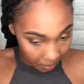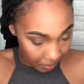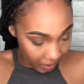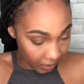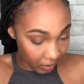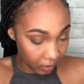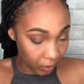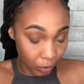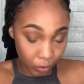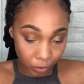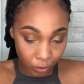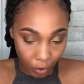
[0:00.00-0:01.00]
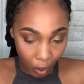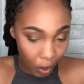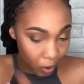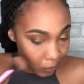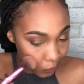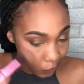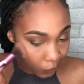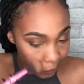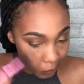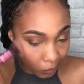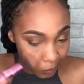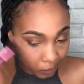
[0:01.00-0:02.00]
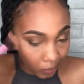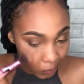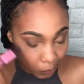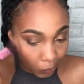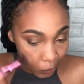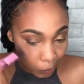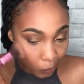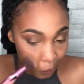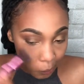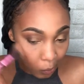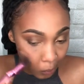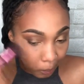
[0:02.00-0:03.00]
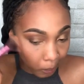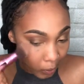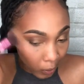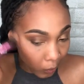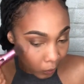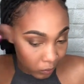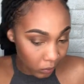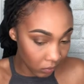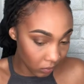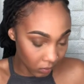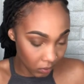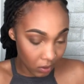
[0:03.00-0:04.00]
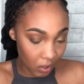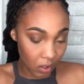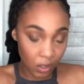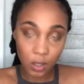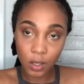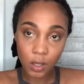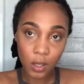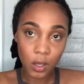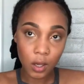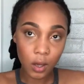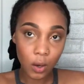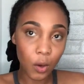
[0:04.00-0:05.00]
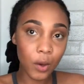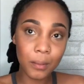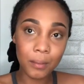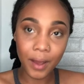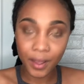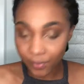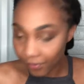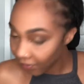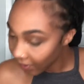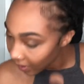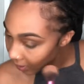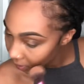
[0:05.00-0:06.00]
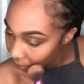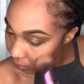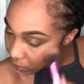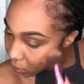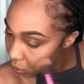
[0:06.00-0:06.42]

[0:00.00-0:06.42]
make it a little darker, make it a little more potent on my face.